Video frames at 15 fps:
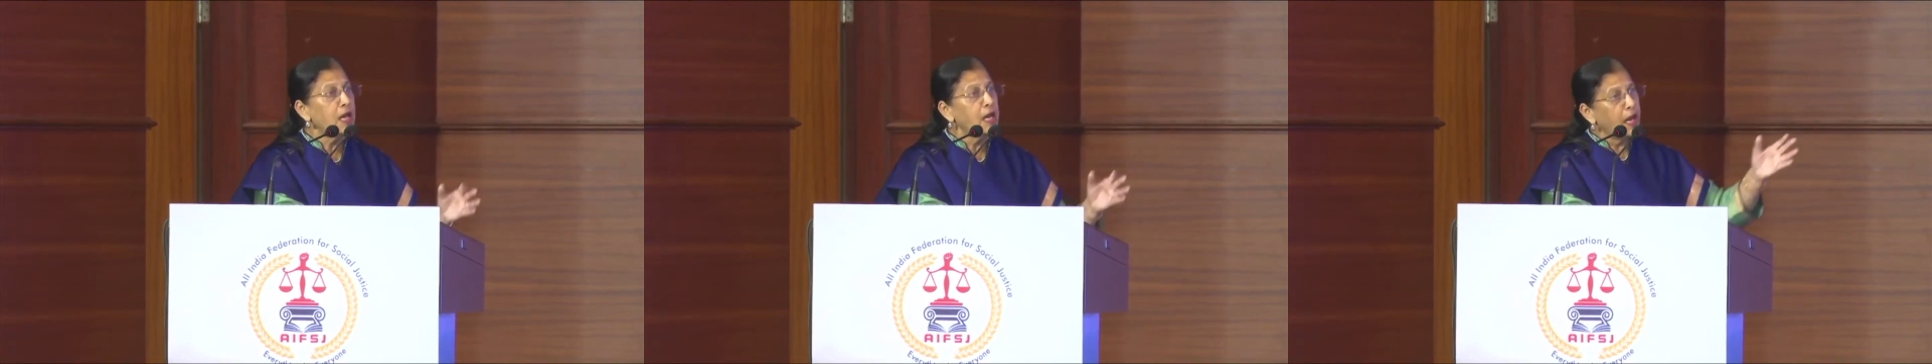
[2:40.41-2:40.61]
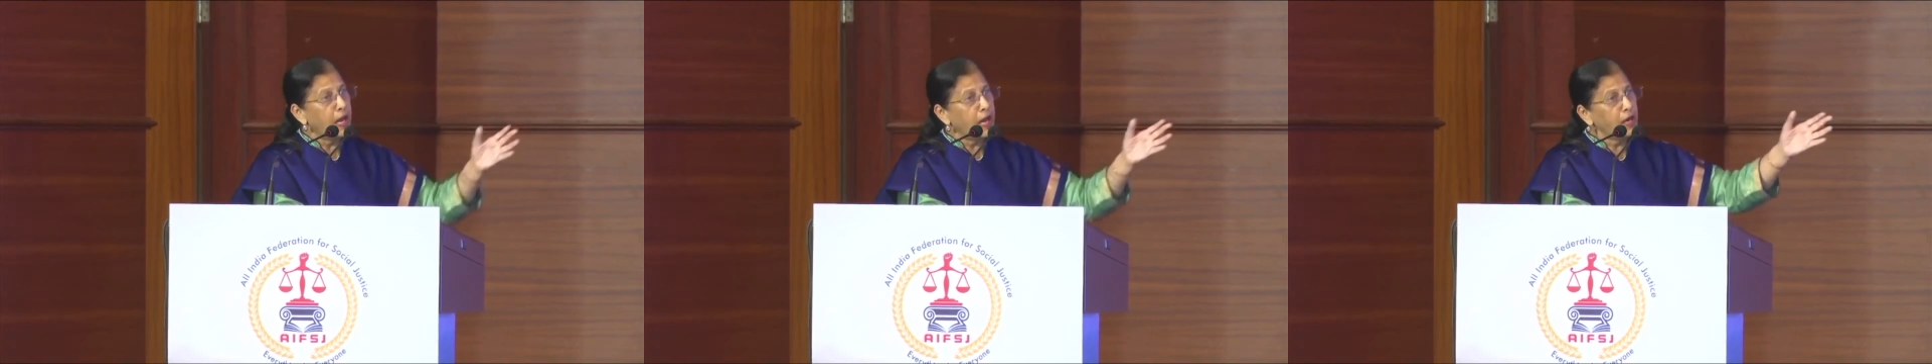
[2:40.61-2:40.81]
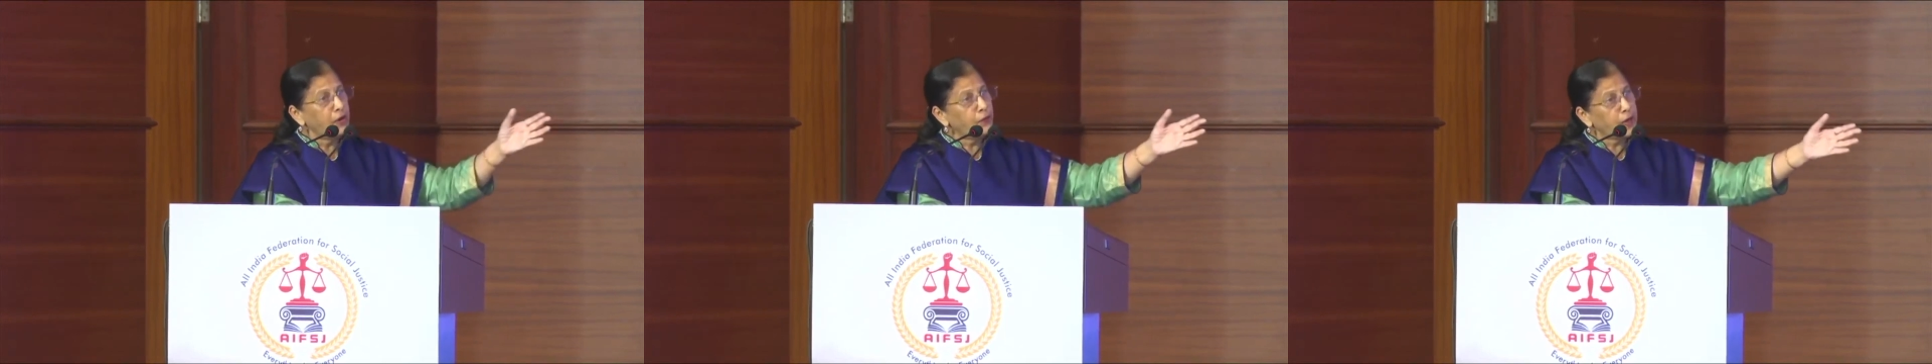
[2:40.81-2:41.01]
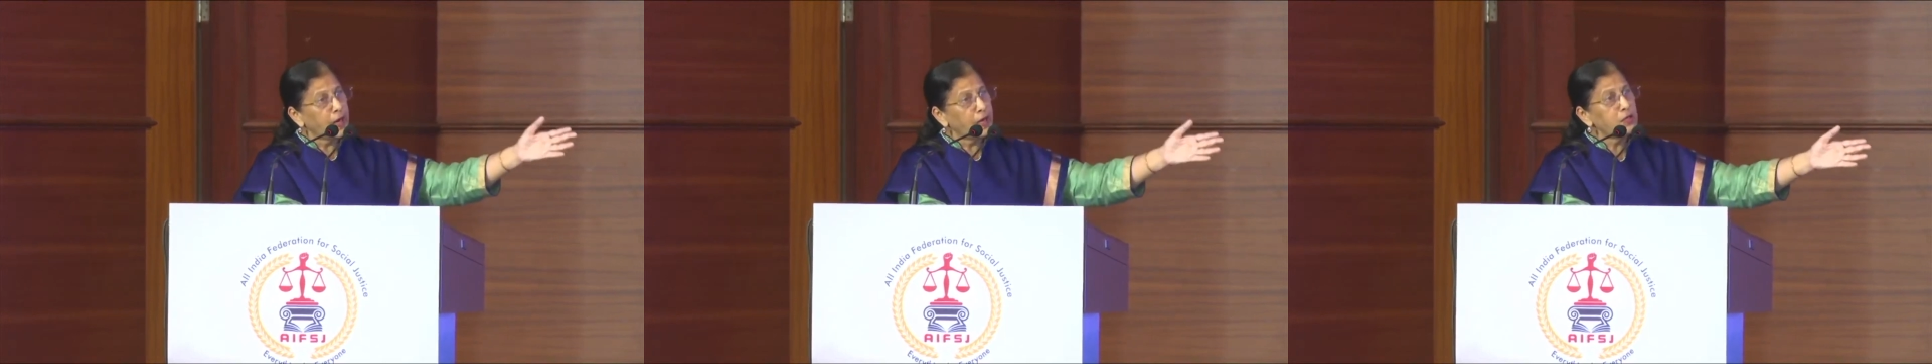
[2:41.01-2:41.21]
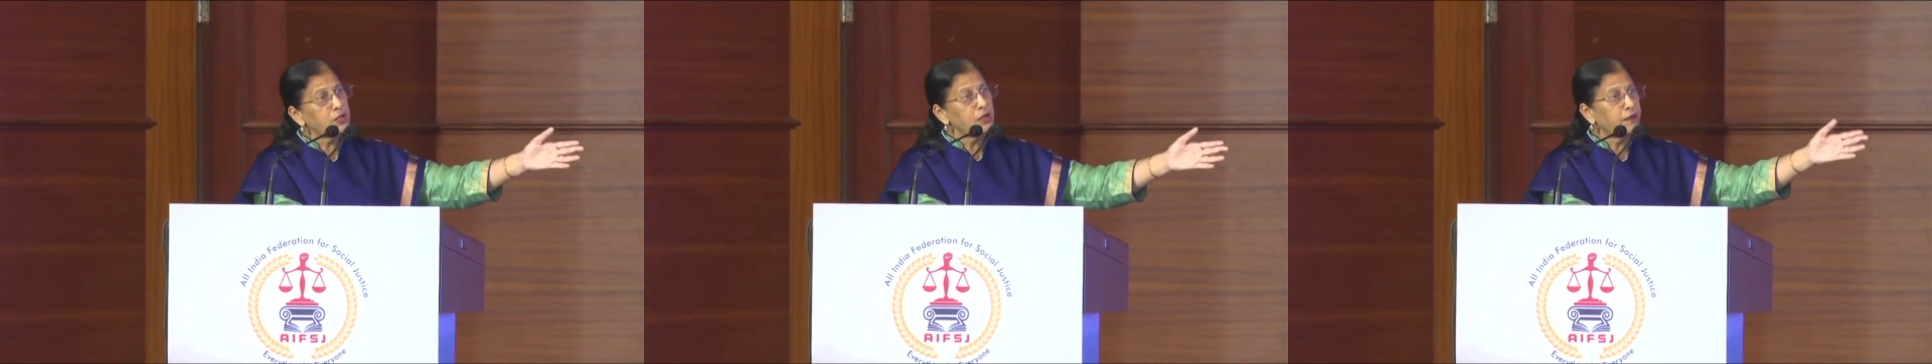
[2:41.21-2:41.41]
in front
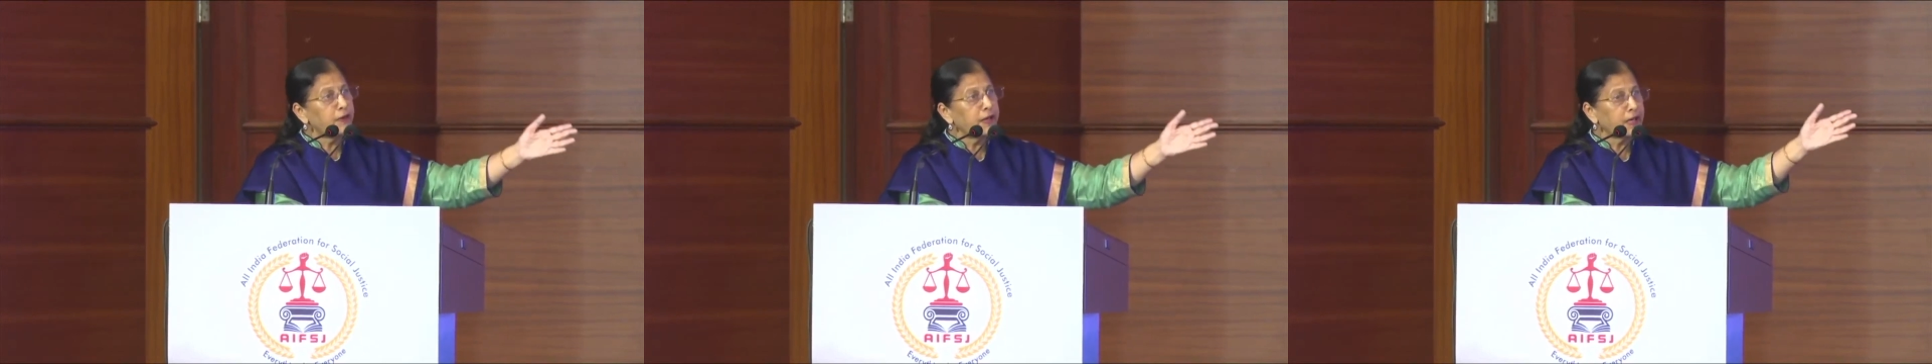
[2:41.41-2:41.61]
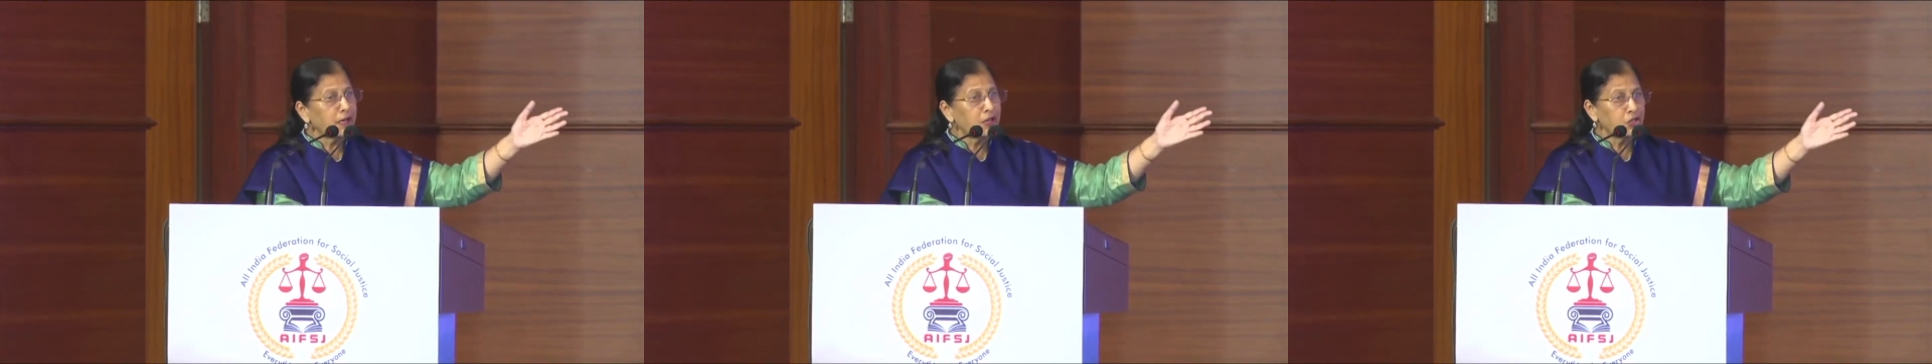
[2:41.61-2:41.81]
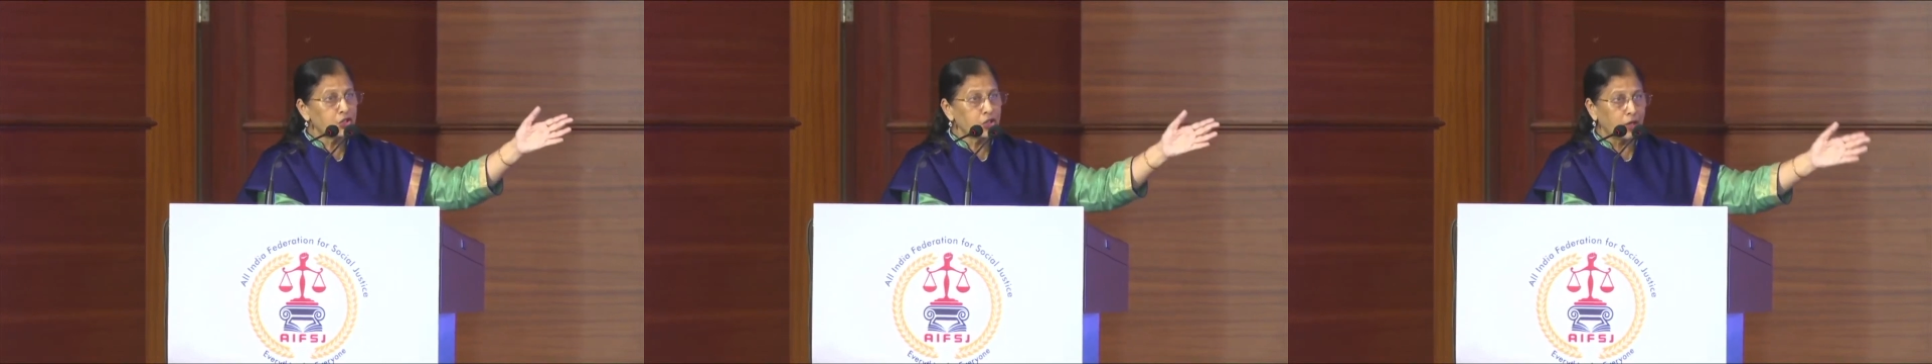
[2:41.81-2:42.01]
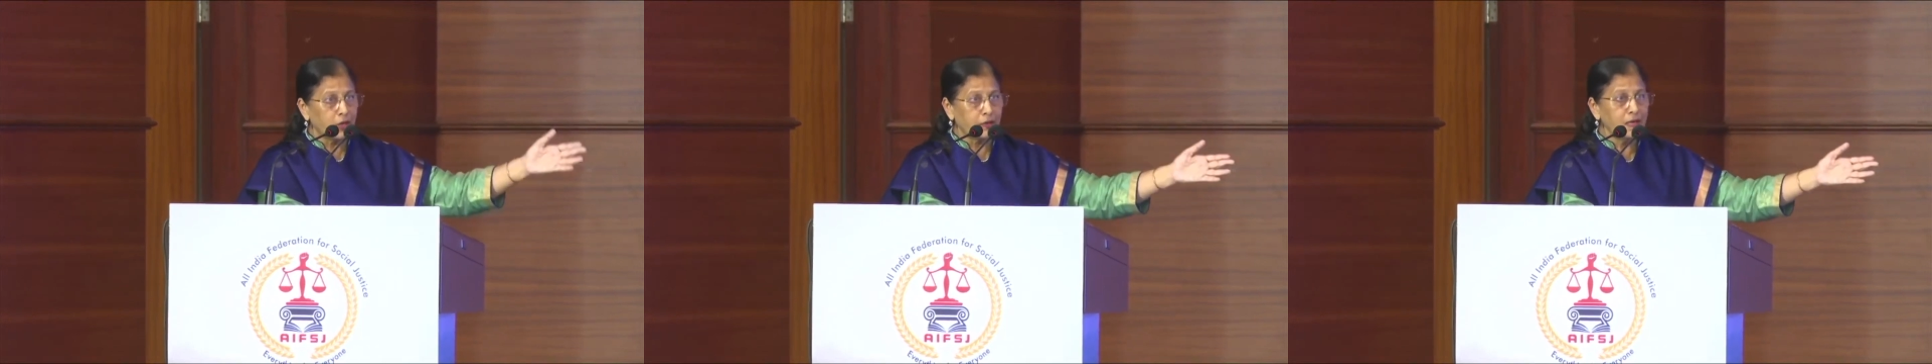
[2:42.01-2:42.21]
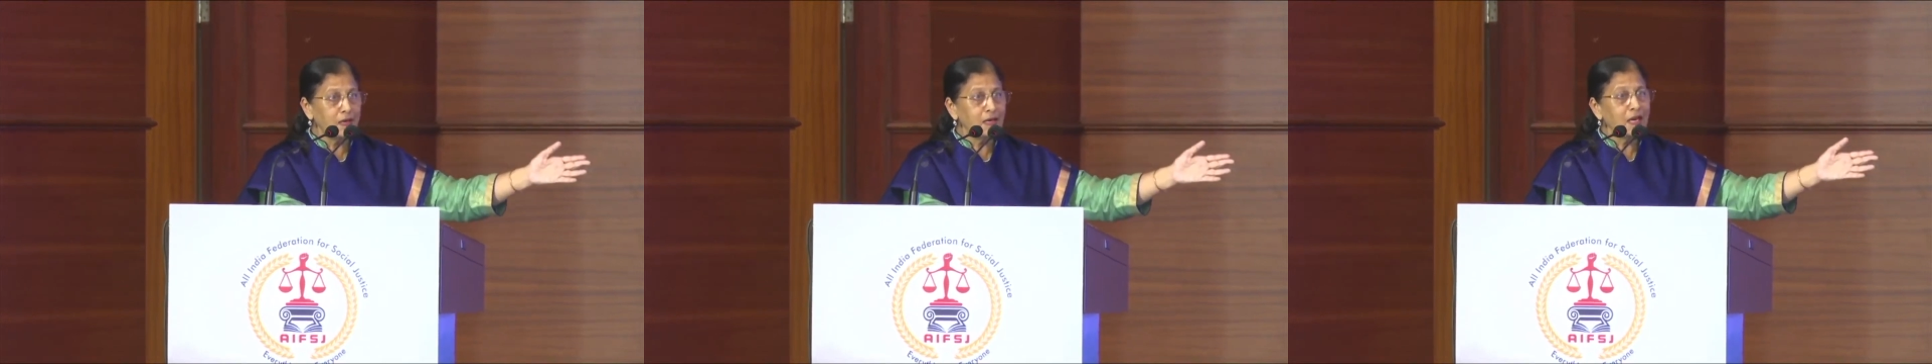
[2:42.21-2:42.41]
of little
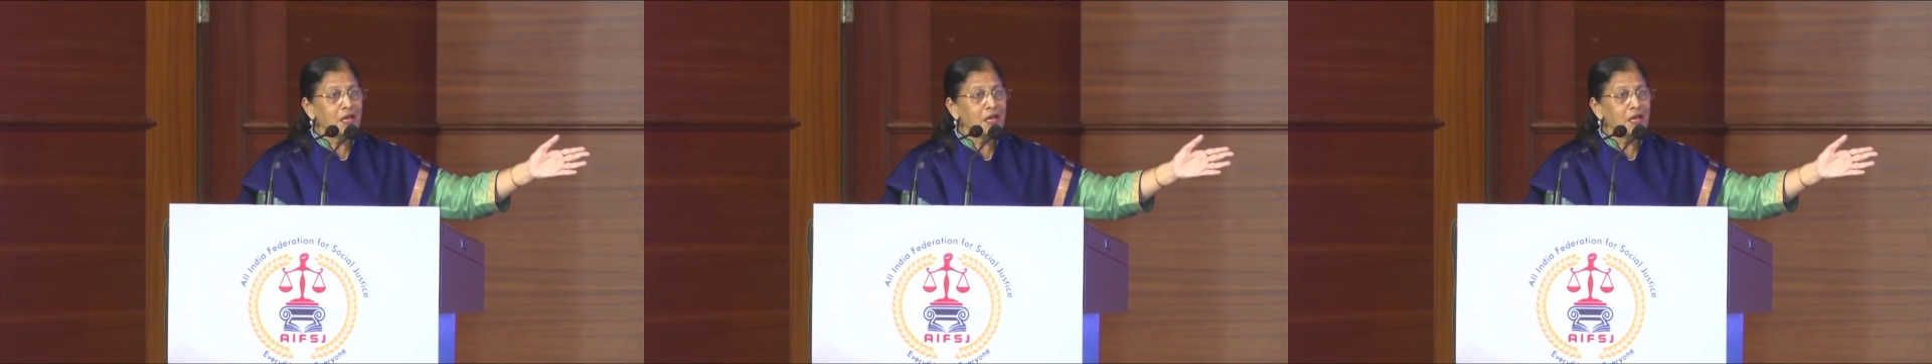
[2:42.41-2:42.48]
children